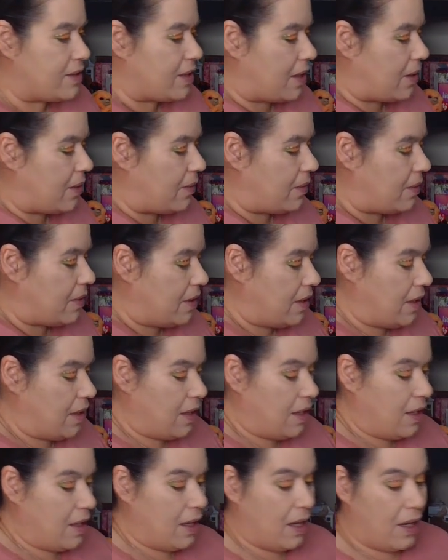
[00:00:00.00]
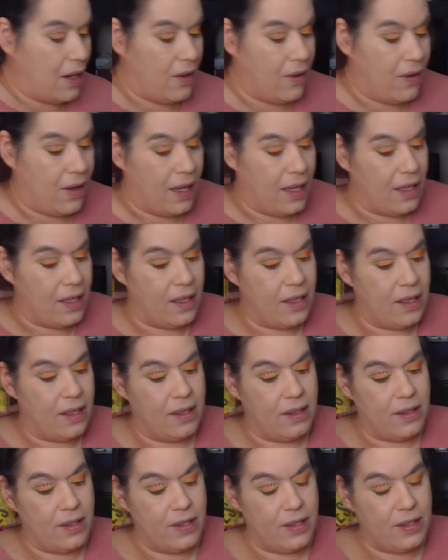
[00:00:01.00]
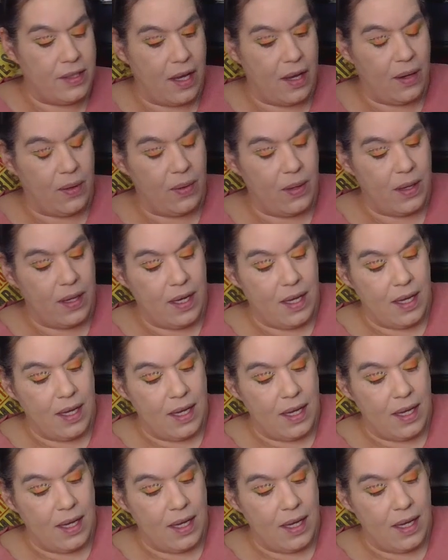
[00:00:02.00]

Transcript: So, all right, so